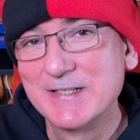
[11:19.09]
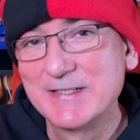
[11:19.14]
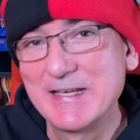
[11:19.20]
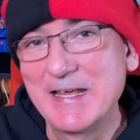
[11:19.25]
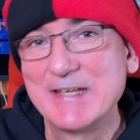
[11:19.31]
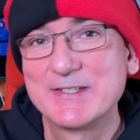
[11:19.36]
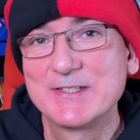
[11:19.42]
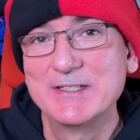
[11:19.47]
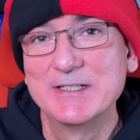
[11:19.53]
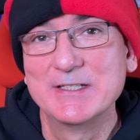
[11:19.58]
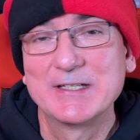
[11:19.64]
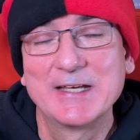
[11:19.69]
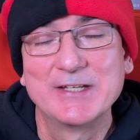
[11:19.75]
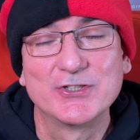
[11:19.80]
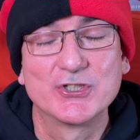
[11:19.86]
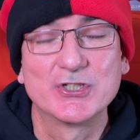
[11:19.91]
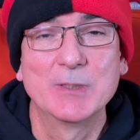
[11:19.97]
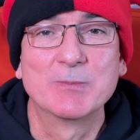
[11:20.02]
tested
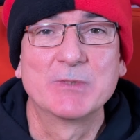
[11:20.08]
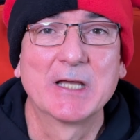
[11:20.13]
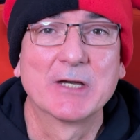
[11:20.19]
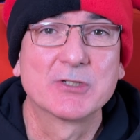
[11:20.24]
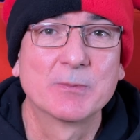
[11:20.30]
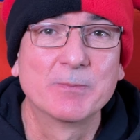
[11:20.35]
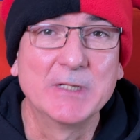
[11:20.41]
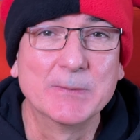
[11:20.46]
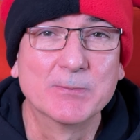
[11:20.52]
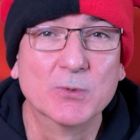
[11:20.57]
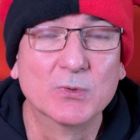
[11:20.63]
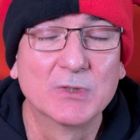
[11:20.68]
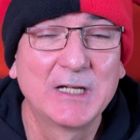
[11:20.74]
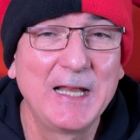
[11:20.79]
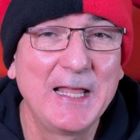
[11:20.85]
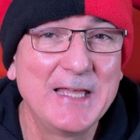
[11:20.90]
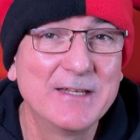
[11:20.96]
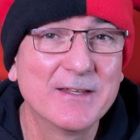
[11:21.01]
and shipped out to people.
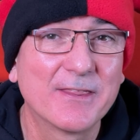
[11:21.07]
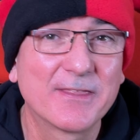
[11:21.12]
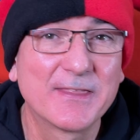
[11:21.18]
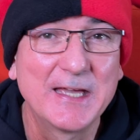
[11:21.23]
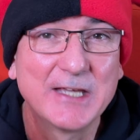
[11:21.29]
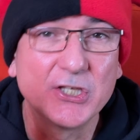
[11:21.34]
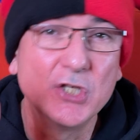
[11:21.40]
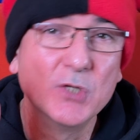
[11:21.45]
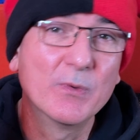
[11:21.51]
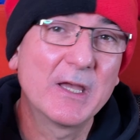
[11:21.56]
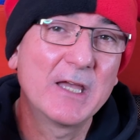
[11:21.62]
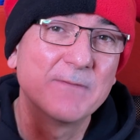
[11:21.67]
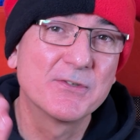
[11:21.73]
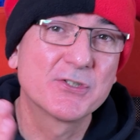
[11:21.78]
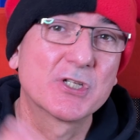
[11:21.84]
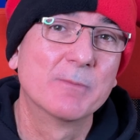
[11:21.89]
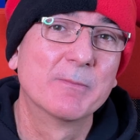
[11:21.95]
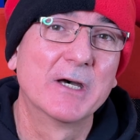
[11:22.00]
Glen, thank you
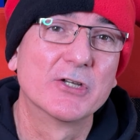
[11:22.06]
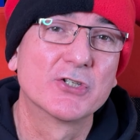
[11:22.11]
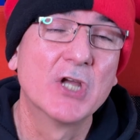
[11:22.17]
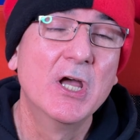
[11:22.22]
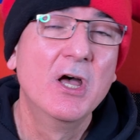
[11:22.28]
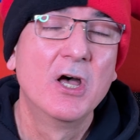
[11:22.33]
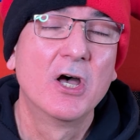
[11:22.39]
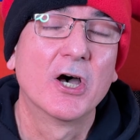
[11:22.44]
ever so much.